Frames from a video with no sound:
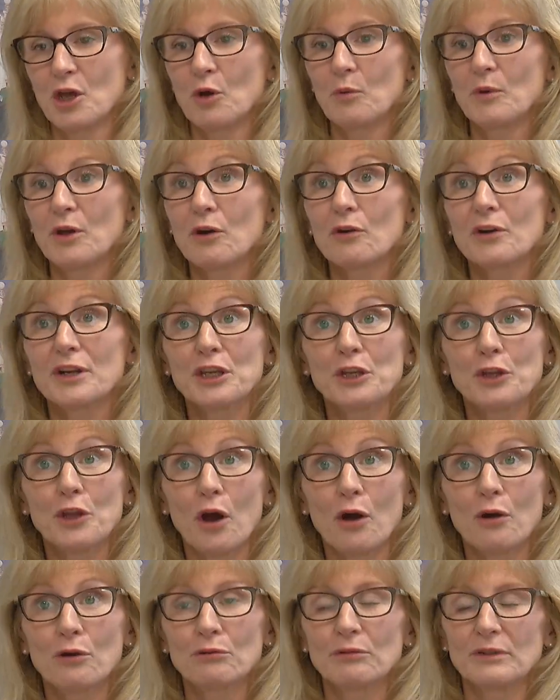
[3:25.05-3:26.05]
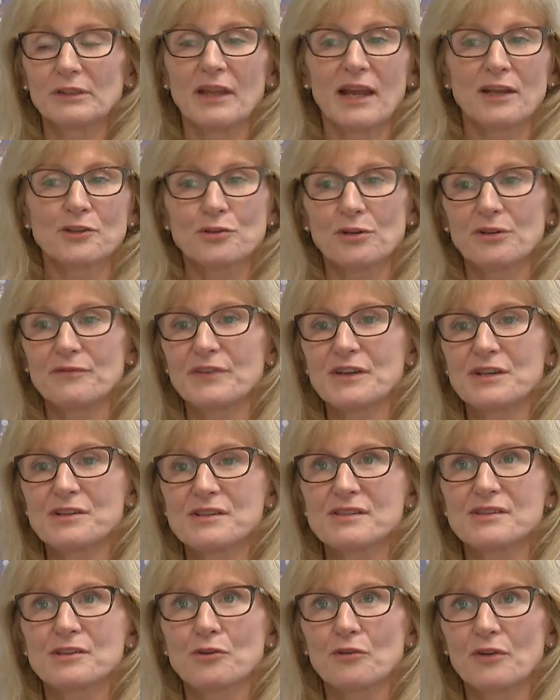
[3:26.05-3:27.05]
We already know, and our joint
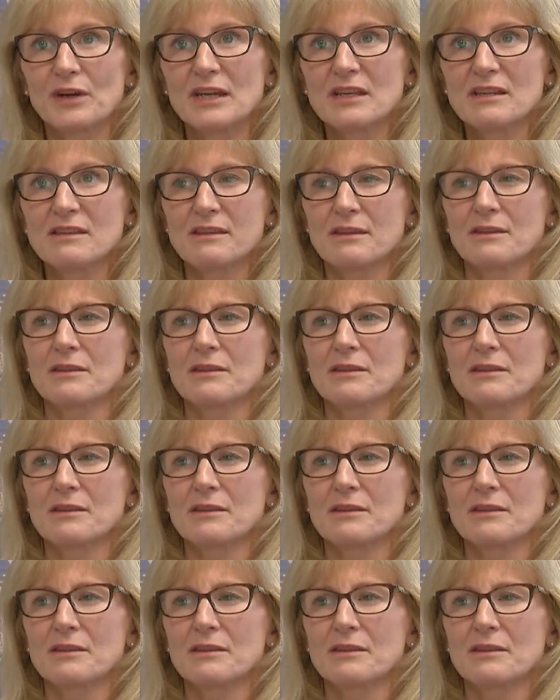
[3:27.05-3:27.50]
ventures agreed,